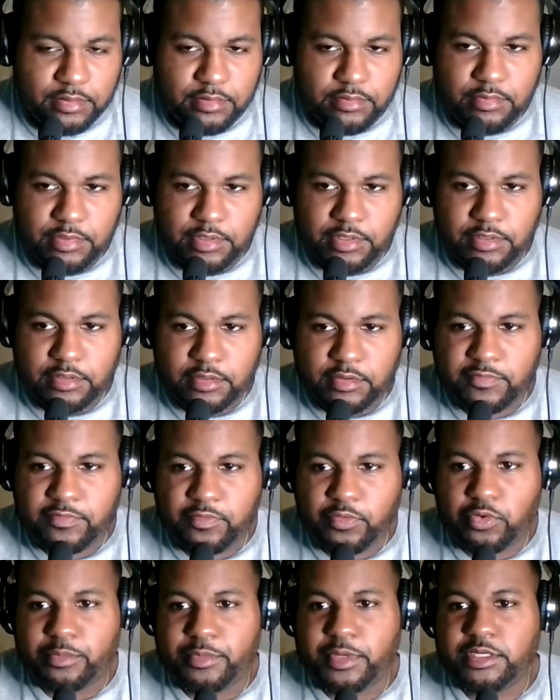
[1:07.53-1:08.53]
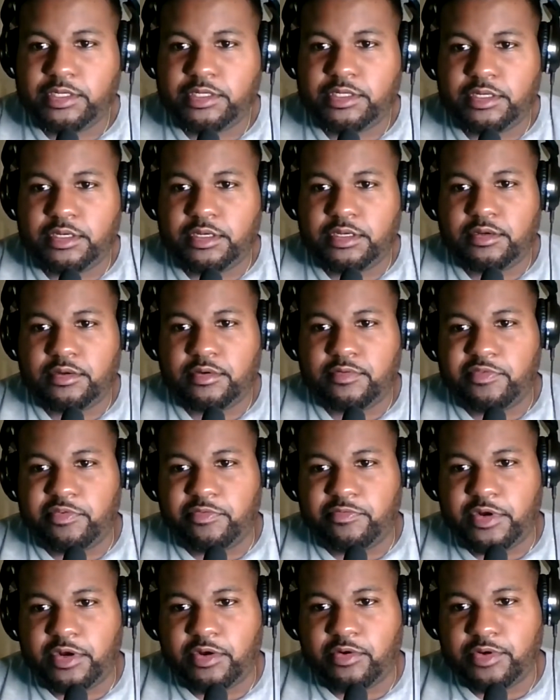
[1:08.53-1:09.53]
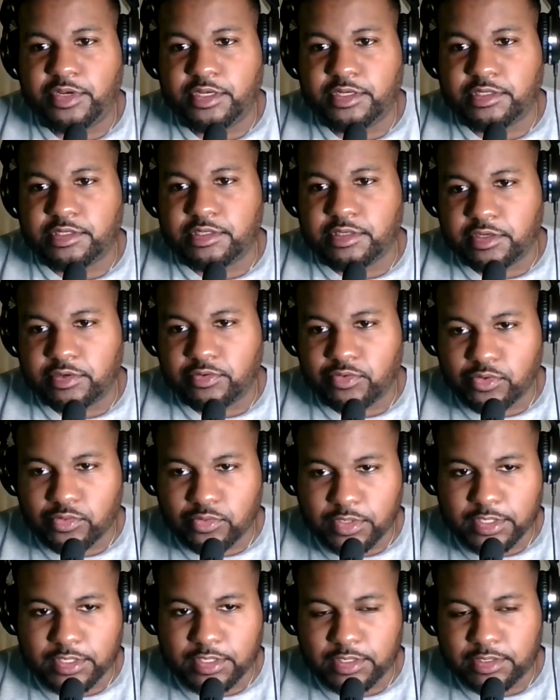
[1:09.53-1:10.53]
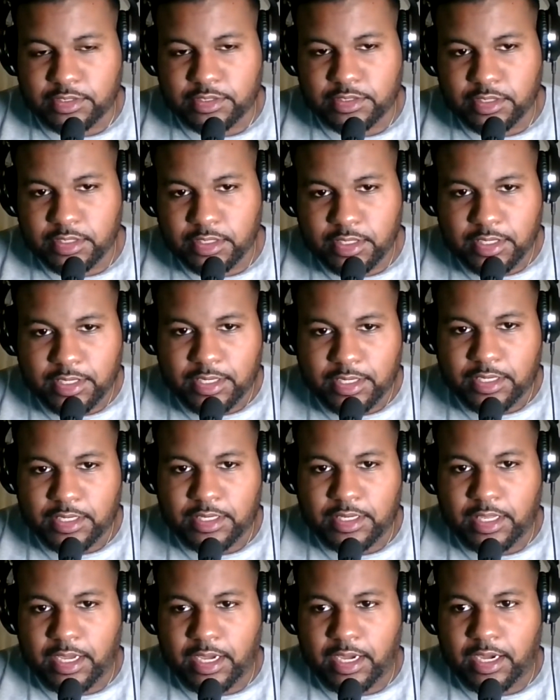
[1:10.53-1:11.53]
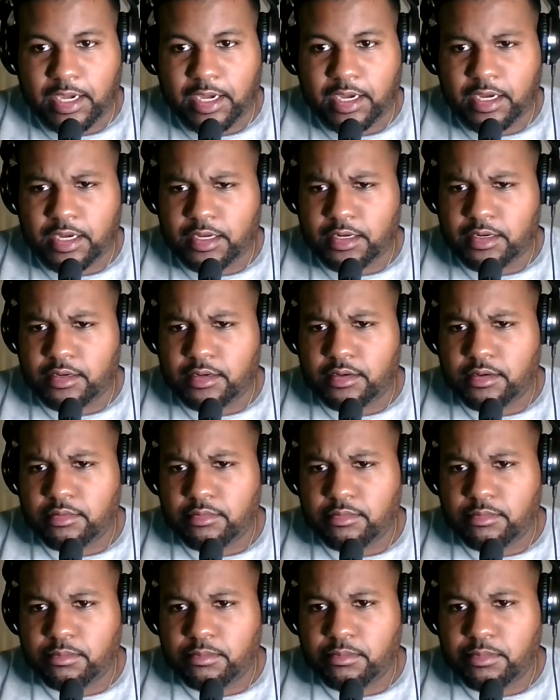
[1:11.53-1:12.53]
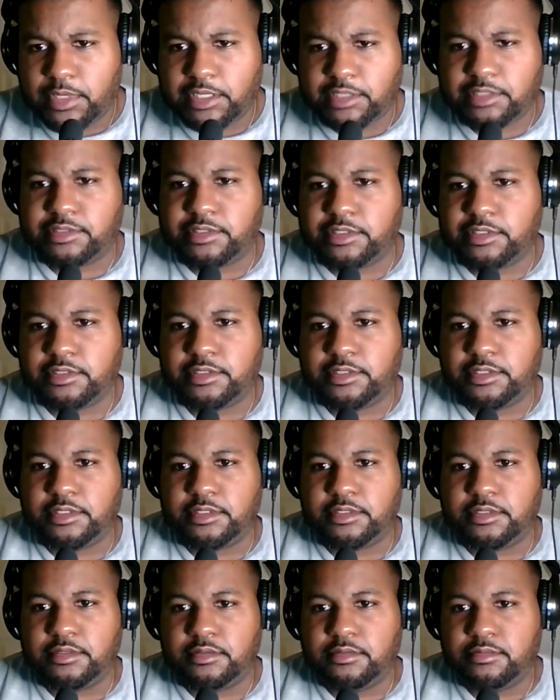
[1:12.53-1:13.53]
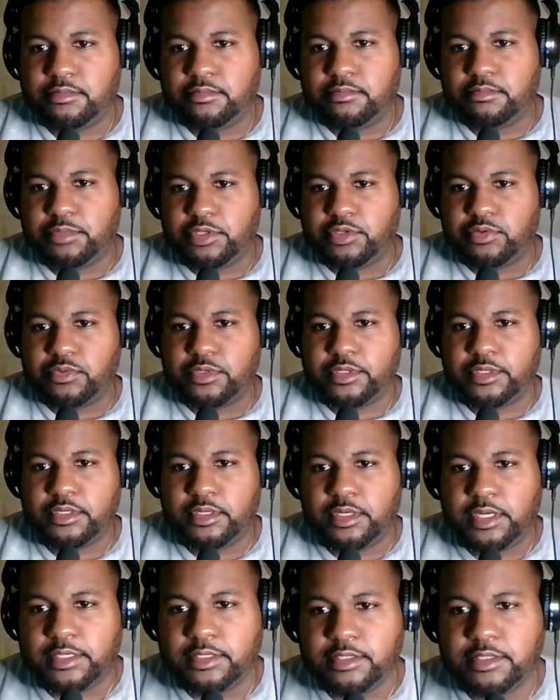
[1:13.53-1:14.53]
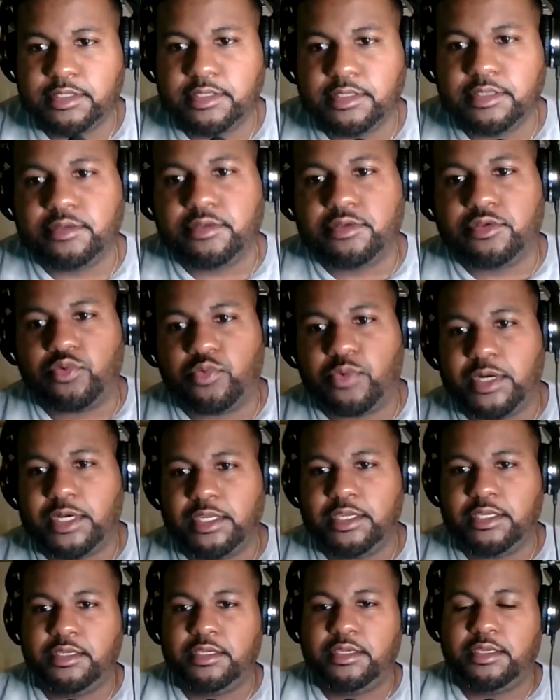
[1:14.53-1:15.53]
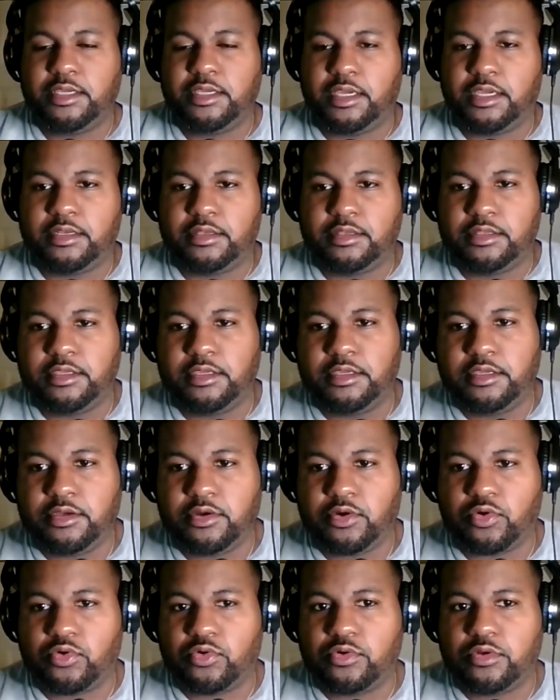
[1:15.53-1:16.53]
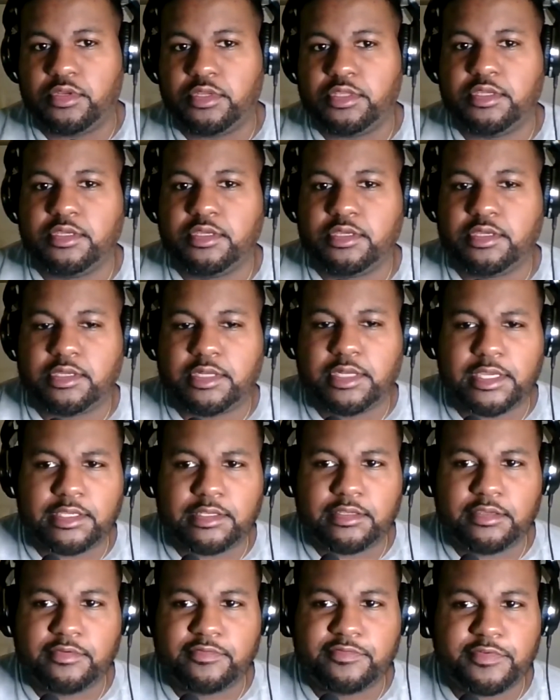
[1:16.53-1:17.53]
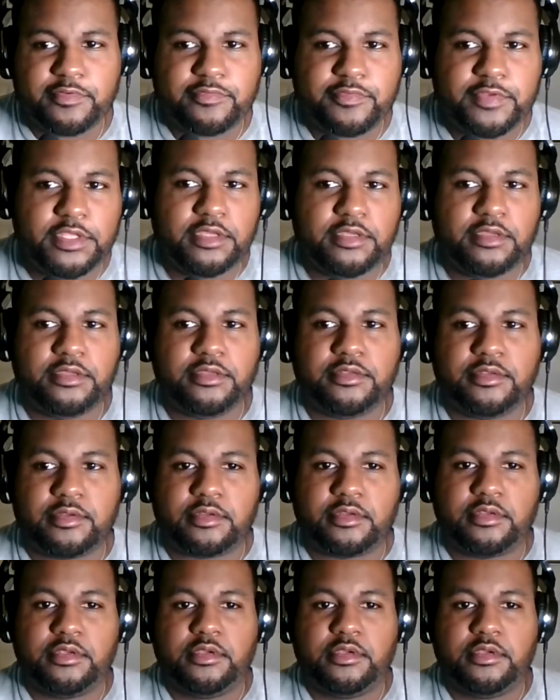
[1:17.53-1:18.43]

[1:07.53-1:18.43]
the formation of the various Negro Leagues that existed between 1920 and the early 1950s.